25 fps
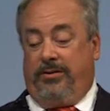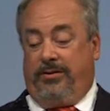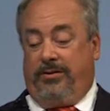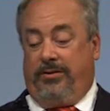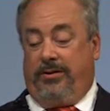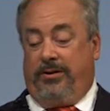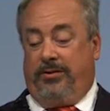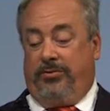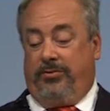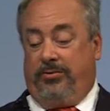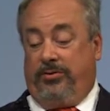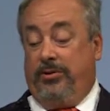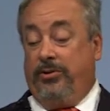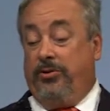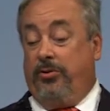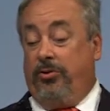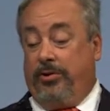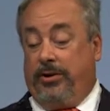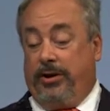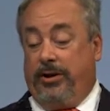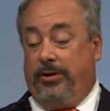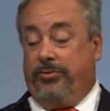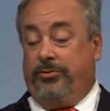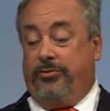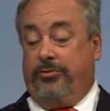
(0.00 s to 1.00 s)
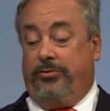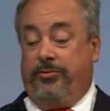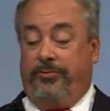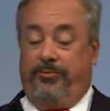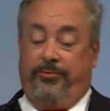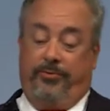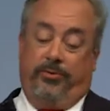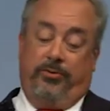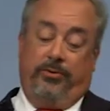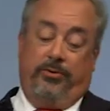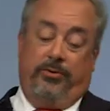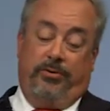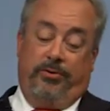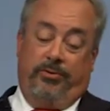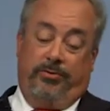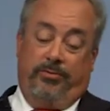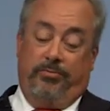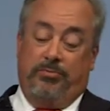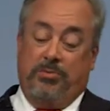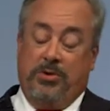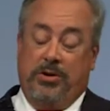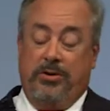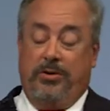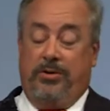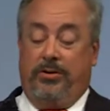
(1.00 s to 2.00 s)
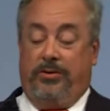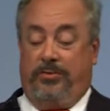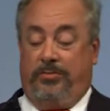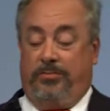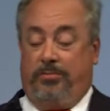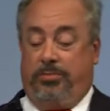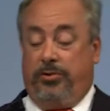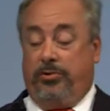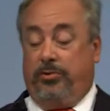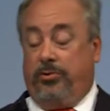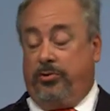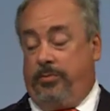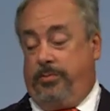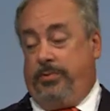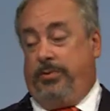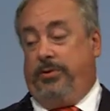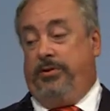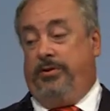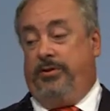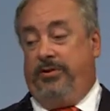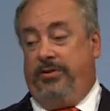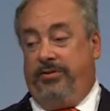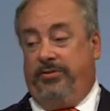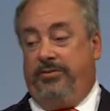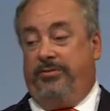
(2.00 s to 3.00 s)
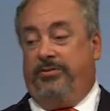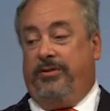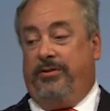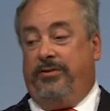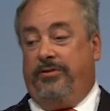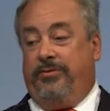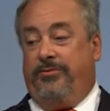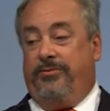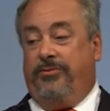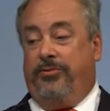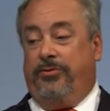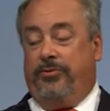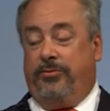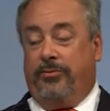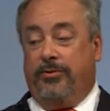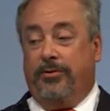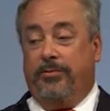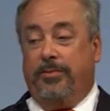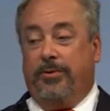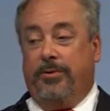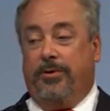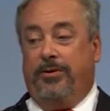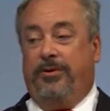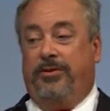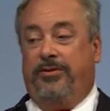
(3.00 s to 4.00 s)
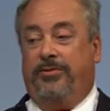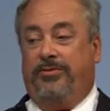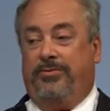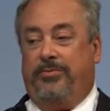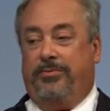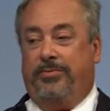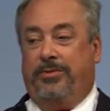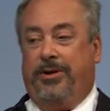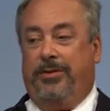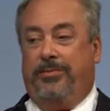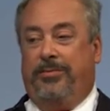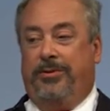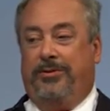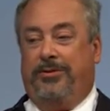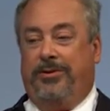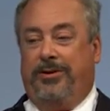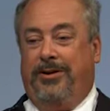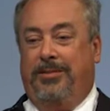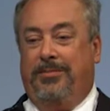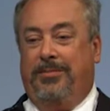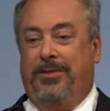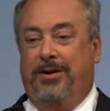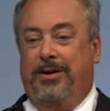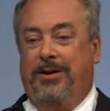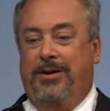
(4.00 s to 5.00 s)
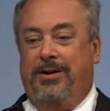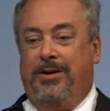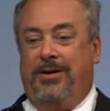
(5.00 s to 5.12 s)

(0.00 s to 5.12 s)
as legal counsel for political parties and for third parties from time to time,